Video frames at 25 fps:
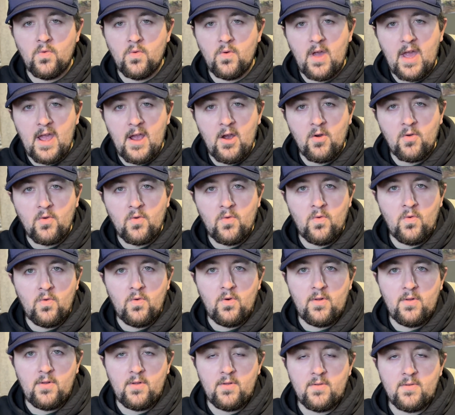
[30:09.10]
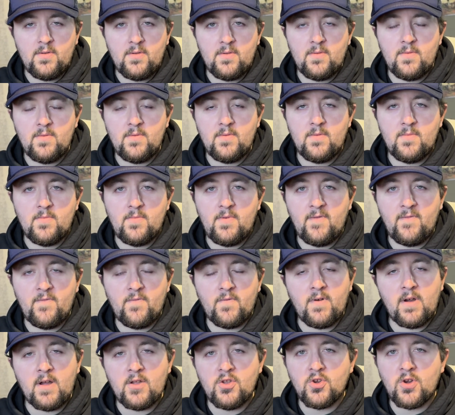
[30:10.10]
air cool
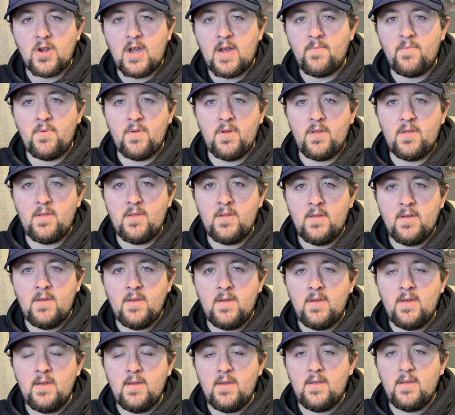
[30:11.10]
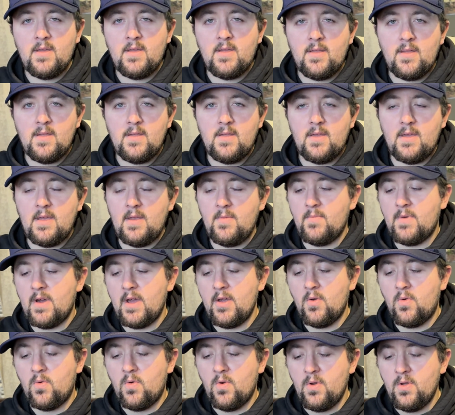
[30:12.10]
before I drop it in my
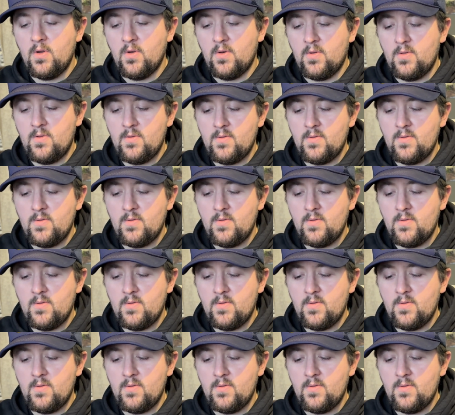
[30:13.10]
oil.